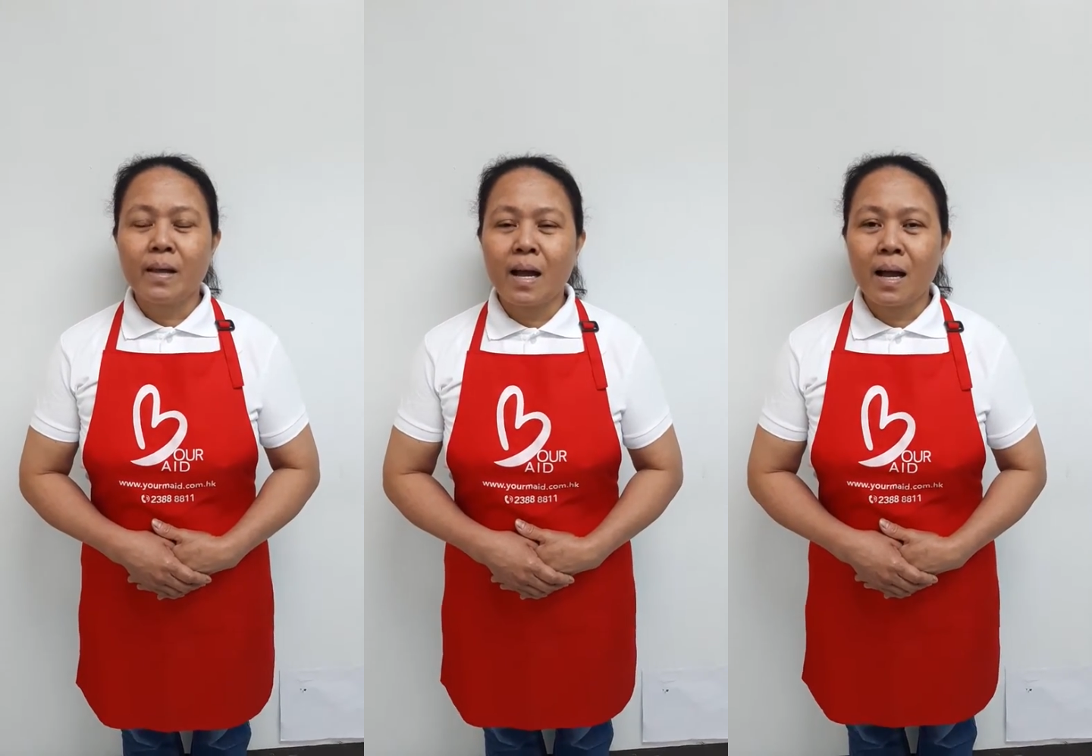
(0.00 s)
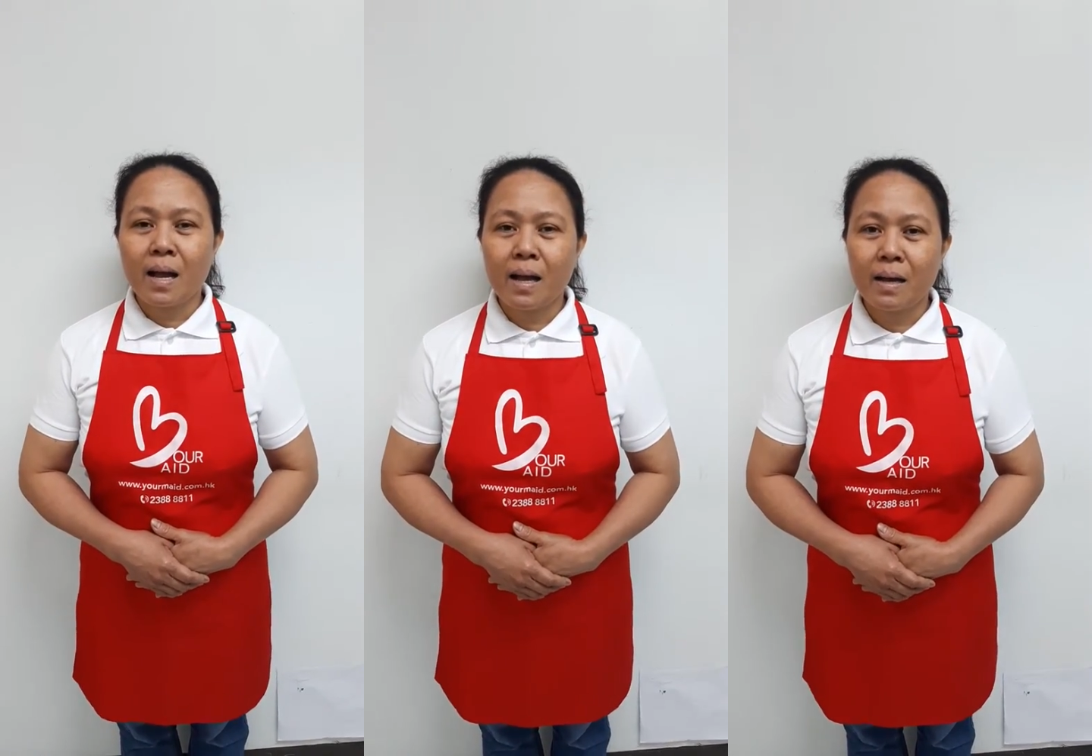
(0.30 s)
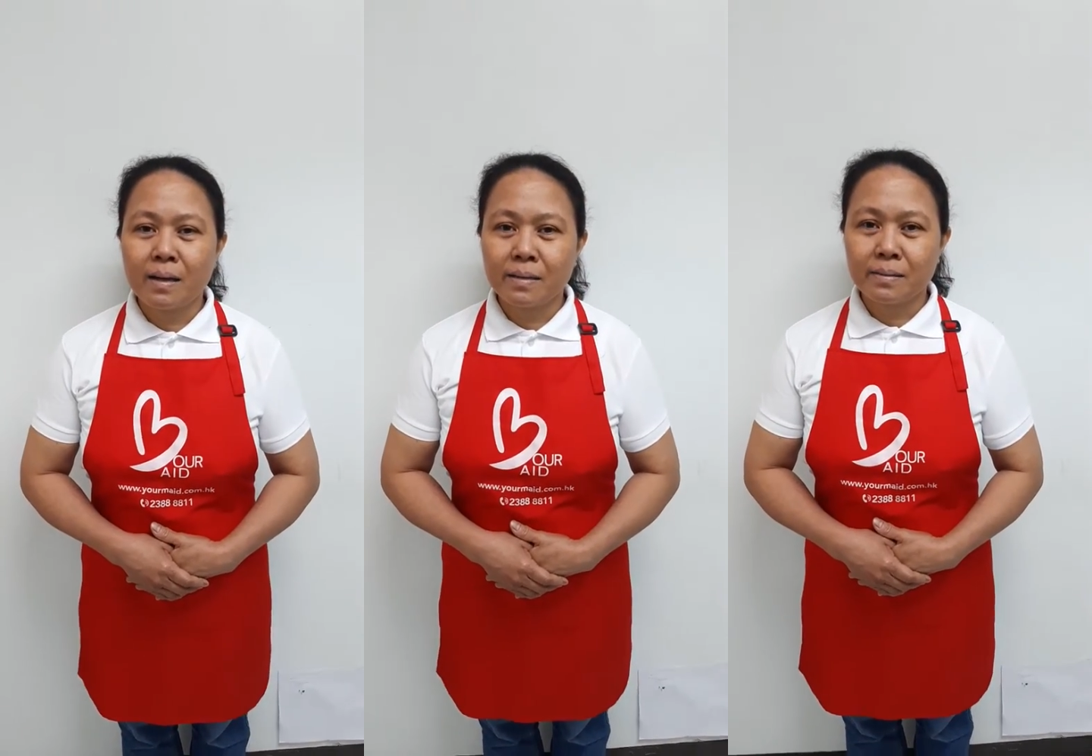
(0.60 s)

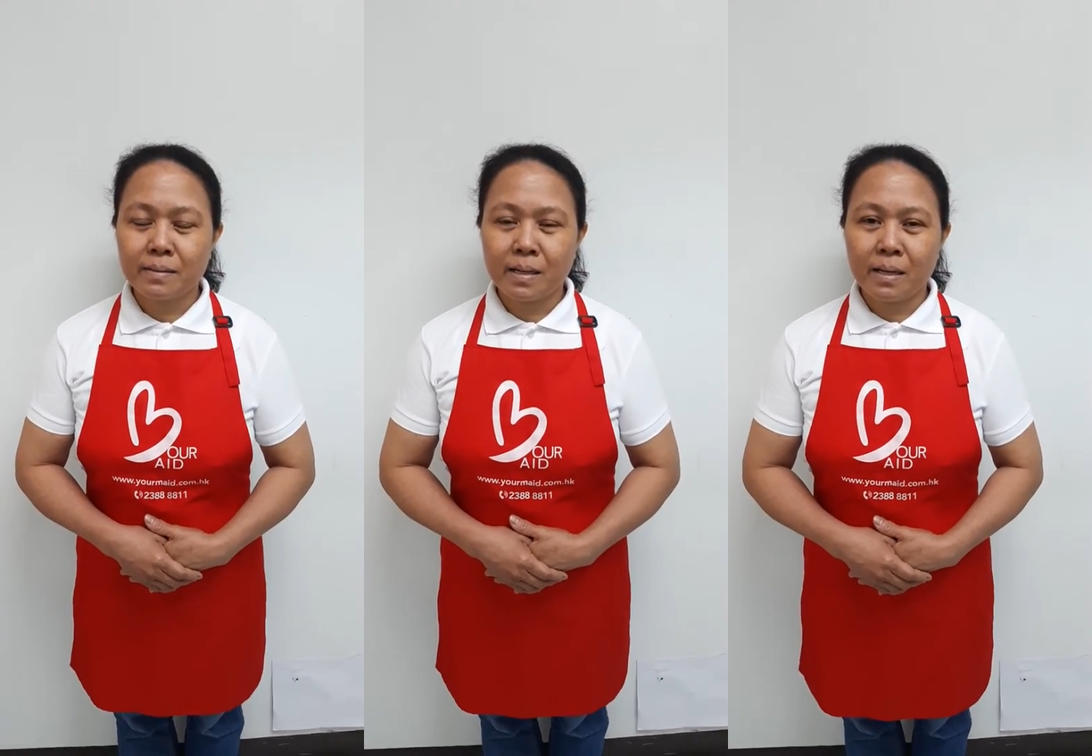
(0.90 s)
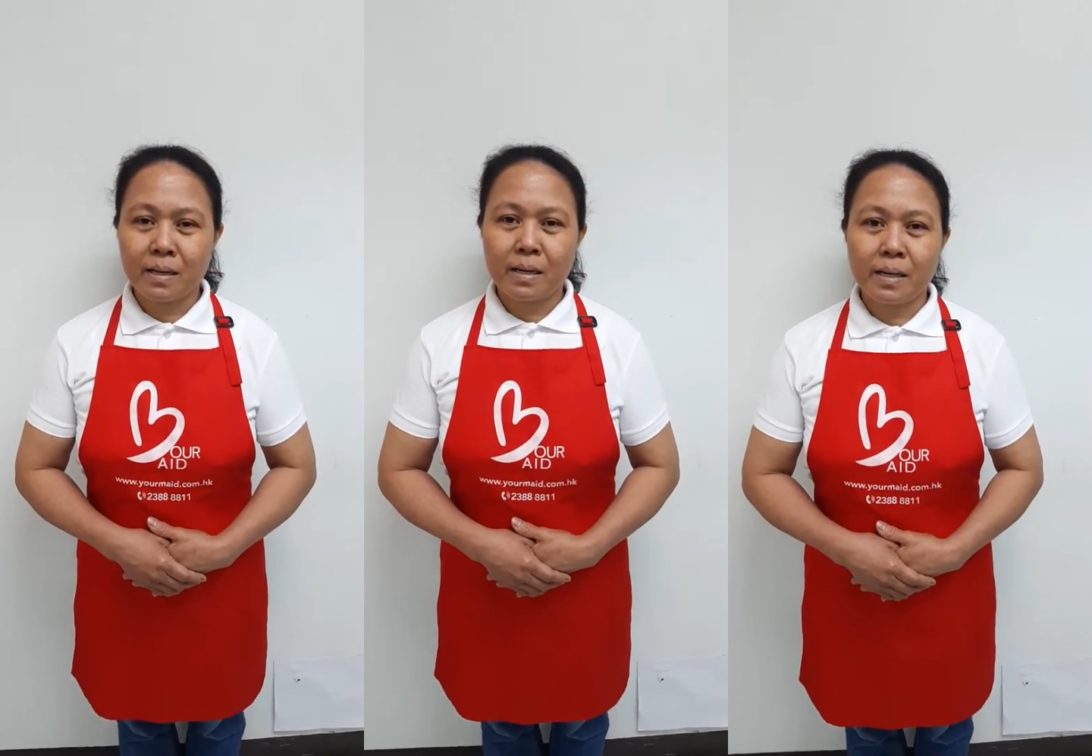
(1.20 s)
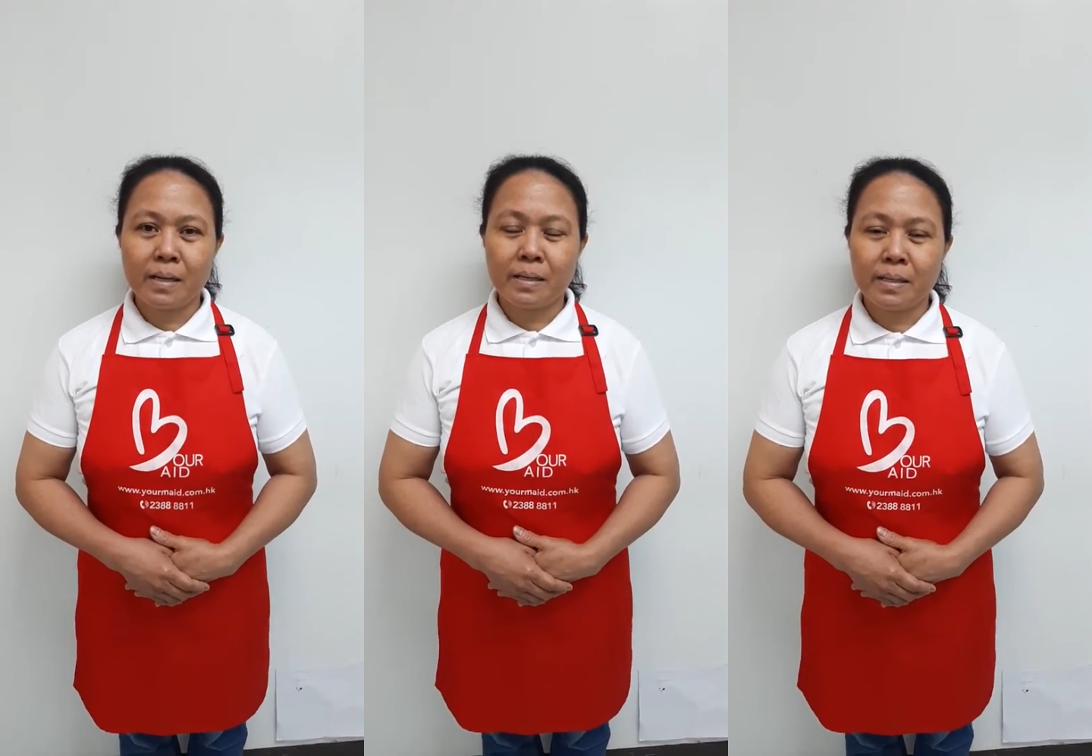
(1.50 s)

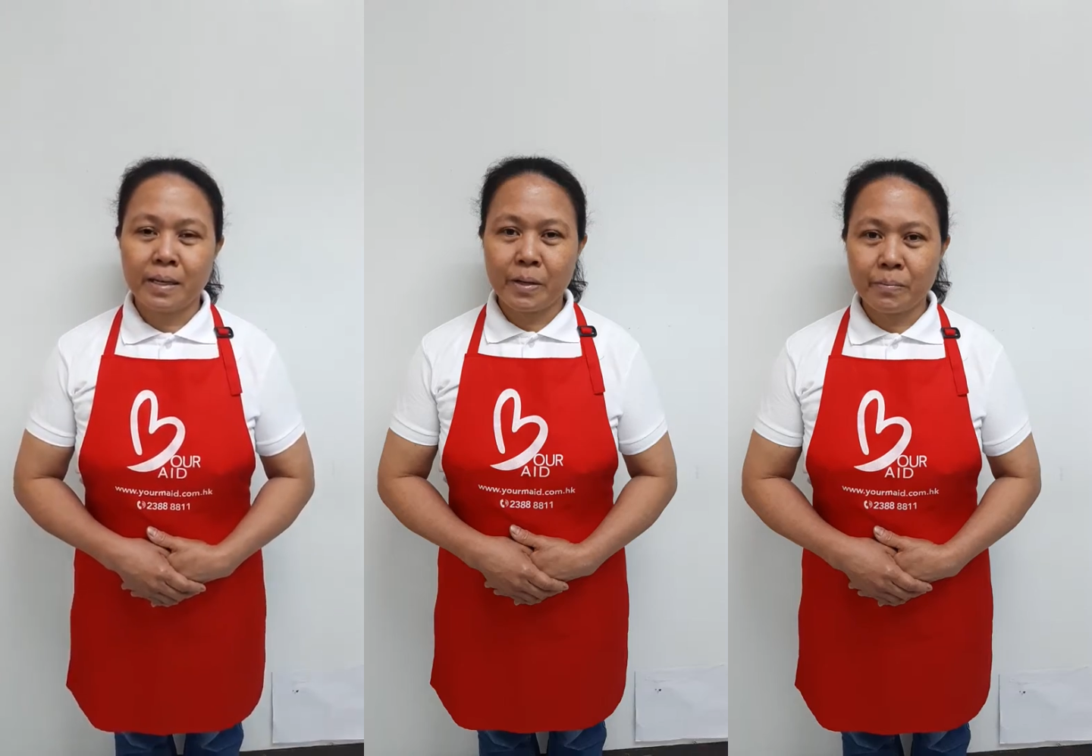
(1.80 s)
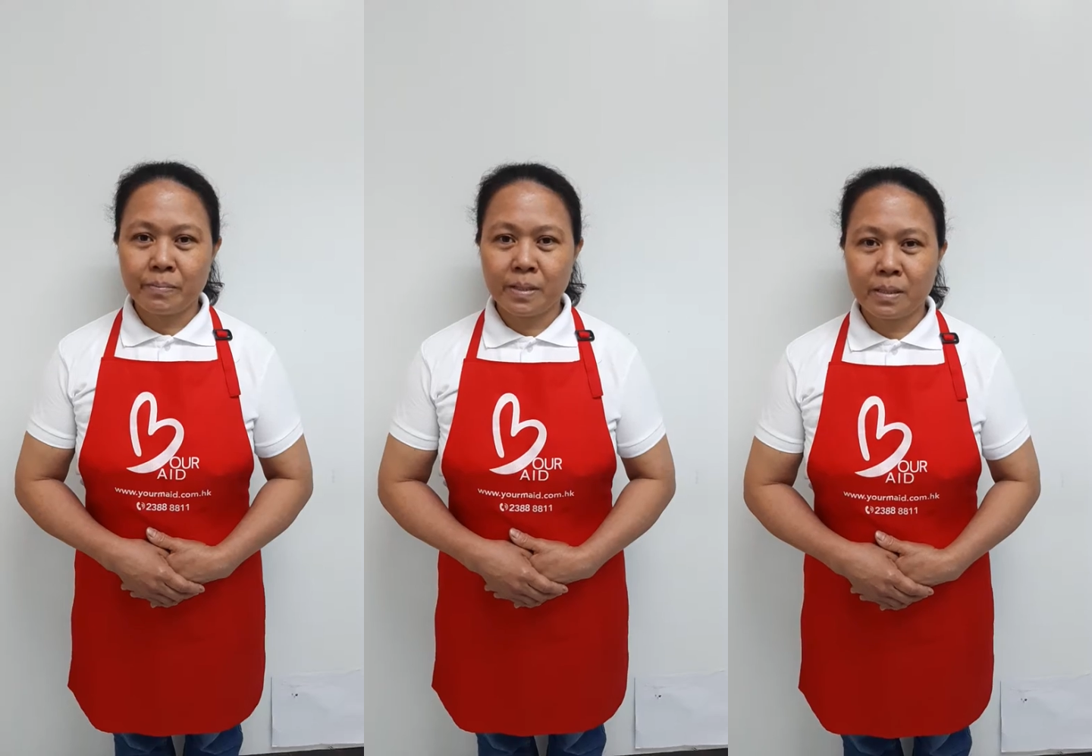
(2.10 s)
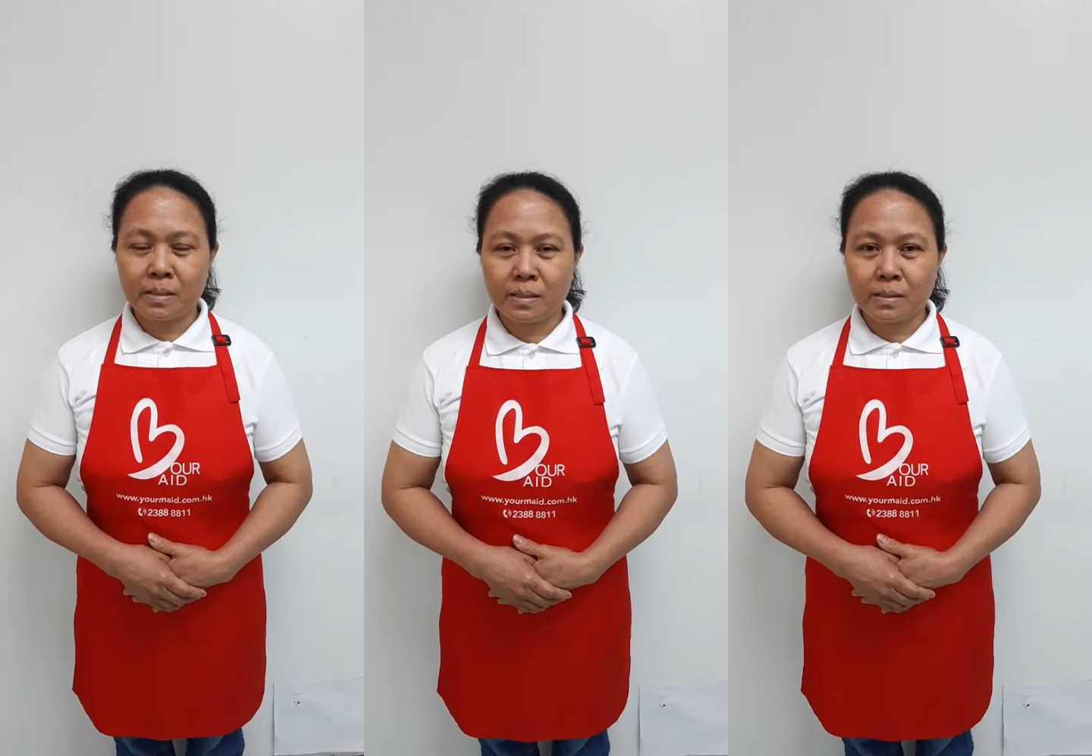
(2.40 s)
I am in